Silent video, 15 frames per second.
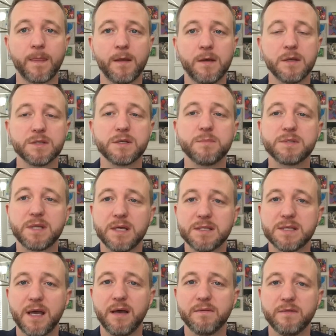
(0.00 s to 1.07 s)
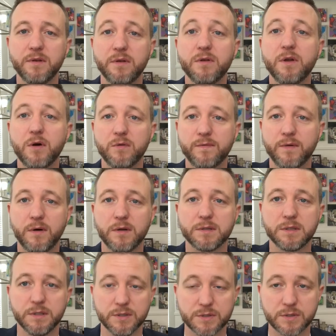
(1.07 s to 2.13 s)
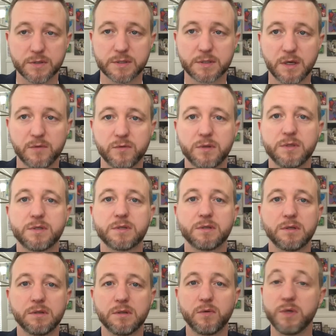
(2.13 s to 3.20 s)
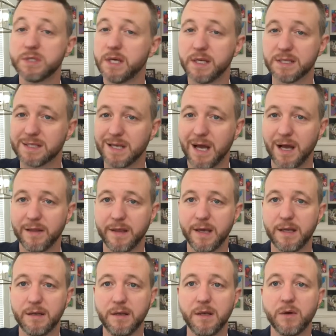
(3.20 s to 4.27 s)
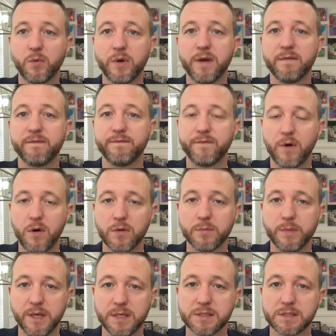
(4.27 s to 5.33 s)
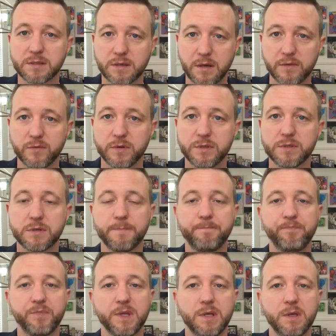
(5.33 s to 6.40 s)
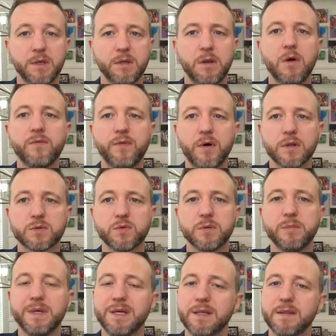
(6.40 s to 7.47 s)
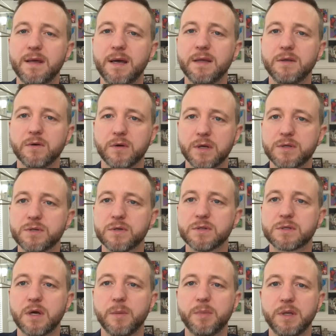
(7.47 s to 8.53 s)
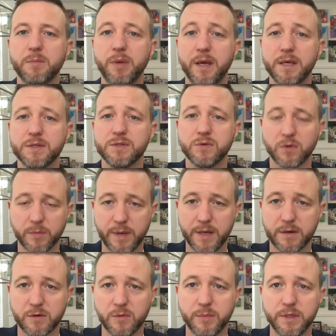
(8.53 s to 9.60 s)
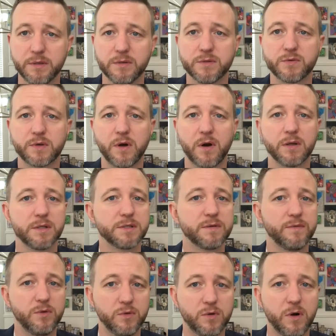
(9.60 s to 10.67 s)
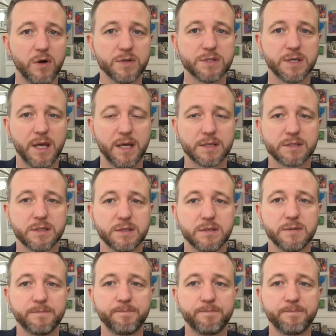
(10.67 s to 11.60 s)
Some states have no fault insurance coverage. Louisiana is not that. We have fault-based coverage. No fault would mean that your insurance company pays your medical bills regardless of who caused the accident.